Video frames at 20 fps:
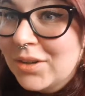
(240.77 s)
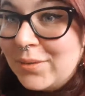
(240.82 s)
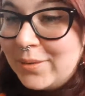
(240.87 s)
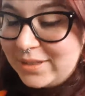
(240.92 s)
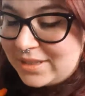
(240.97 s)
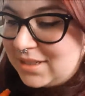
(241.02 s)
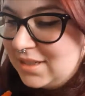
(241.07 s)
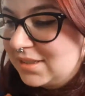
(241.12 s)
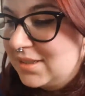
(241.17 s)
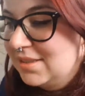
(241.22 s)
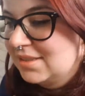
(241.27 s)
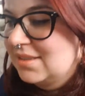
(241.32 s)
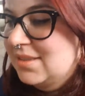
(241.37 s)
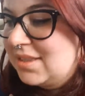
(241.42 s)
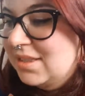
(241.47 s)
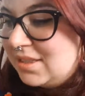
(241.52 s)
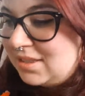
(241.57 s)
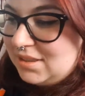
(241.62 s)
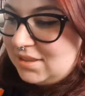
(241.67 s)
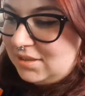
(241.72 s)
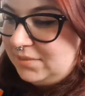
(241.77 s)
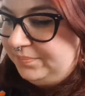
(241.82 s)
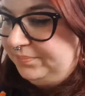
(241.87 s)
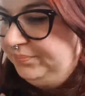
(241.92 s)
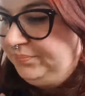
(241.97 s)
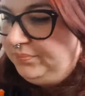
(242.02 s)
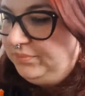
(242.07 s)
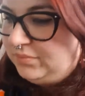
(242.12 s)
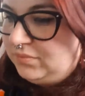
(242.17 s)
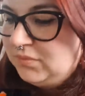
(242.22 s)
We're just
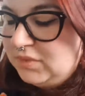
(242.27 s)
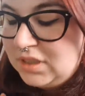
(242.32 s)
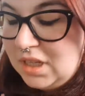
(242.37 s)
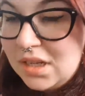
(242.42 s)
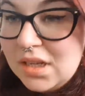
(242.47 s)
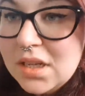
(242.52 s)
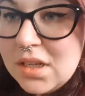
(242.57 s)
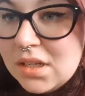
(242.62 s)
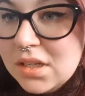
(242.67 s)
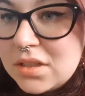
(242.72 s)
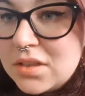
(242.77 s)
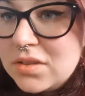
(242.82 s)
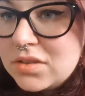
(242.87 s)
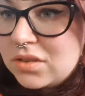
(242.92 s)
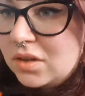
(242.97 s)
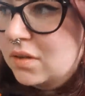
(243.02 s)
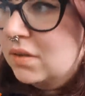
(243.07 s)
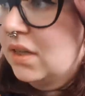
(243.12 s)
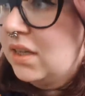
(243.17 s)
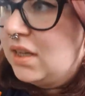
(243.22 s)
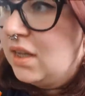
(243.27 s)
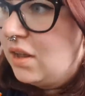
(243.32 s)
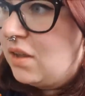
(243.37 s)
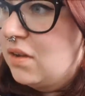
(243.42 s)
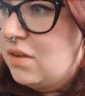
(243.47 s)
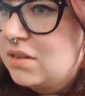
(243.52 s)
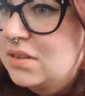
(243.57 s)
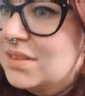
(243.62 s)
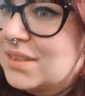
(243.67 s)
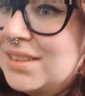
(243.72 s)
strolling
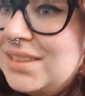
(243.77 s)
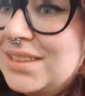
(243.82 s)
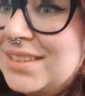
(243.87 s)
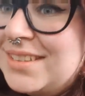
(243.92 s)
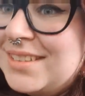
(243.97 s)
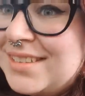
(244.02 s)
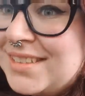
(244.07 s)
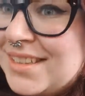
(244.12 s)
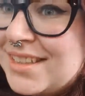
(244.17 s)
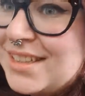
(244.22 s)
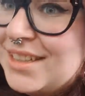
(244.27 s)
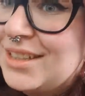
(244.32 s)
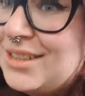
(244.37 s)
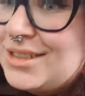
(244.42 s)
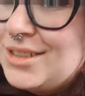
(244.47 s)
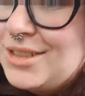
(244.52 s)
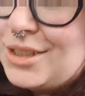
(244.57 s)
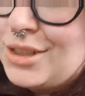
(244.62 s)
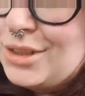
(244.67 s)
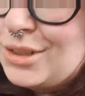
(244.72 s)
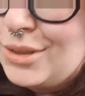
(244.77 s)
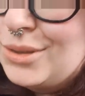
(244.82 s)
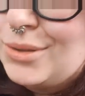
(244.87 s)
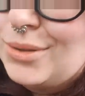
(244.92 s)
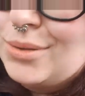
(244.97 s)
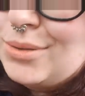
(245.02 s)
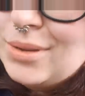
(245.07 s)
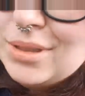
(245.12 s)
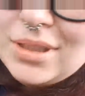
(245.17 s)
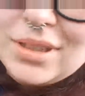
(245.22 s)
along
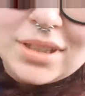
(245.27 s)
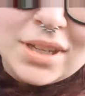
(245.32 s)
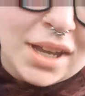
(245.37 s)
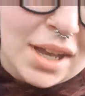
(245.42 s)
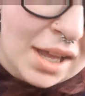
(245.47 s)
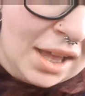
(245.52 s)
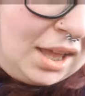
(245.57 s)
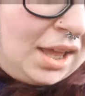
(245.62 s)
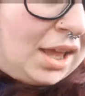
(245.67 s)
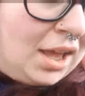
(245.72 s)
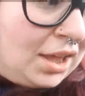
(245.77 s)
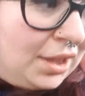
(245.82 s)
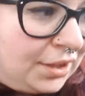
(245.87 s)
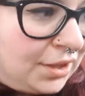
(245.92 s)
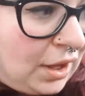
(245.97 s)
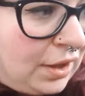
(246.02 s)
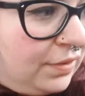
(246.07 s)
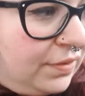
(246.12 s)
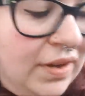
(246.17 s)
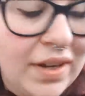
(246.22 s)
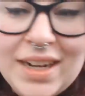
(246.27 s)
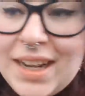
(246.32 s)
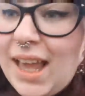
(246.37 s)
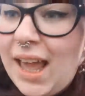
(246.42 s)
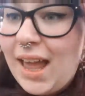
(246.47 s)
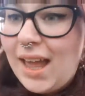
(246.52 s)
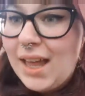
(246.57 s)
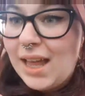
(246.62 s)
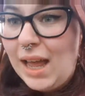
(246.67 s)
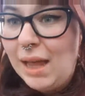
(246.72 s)
to go and find a
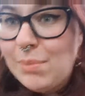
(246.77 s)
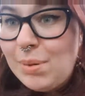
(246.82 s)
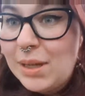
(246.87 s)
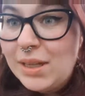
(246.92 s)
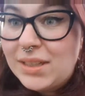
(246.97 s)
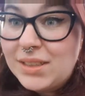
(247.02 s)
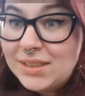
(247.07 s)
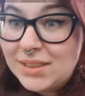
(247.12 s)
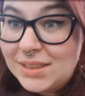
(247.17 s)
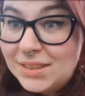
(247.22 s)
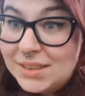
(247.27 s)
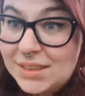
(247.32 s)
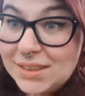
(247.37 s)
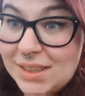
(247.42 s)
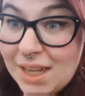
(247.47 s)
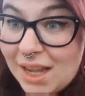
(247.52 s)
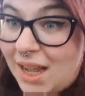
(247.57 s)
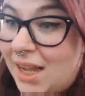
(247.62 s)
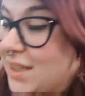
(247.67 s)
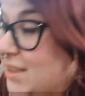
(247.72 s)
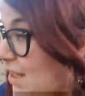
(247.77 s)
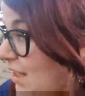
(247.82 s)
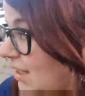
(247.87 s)
cab and